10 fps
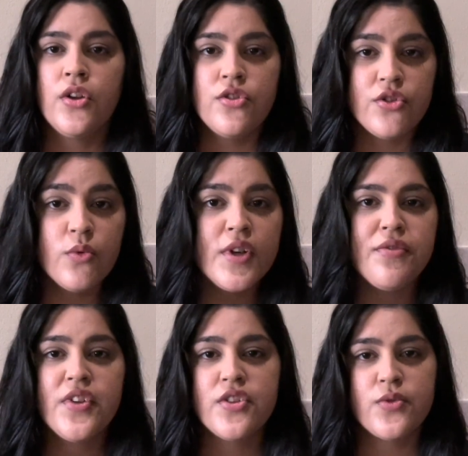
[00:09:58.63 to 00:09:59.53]
do what
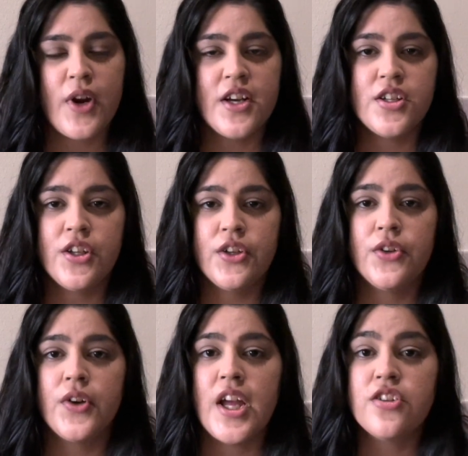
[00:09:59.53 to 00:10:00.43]
feels right to
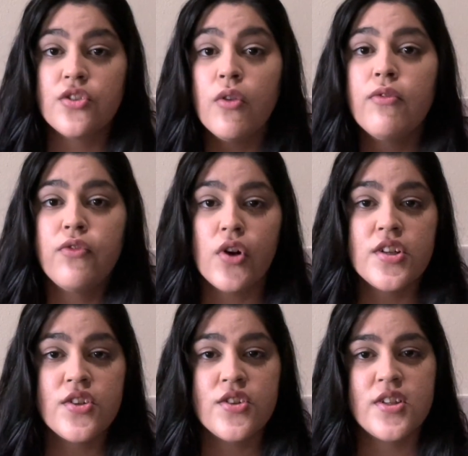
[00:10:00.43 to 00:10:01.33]
you, and don't
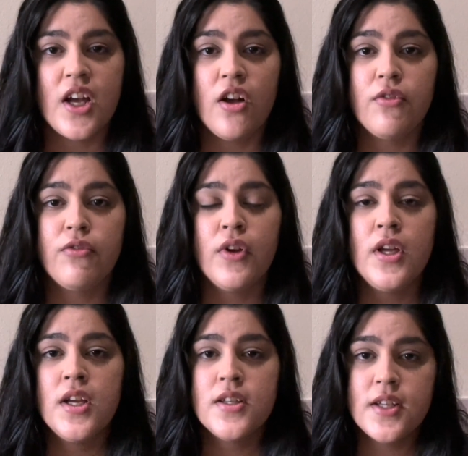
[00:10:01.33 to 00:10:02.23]
force yourself
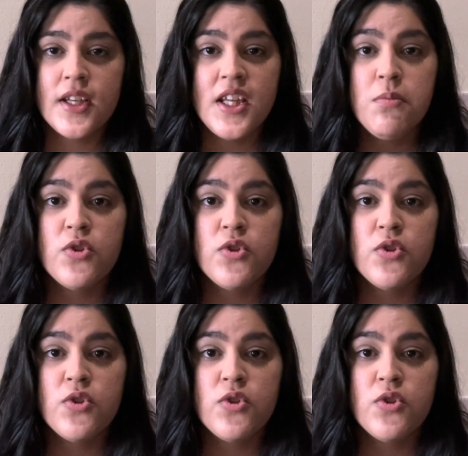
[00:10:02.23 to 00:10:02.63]
to keep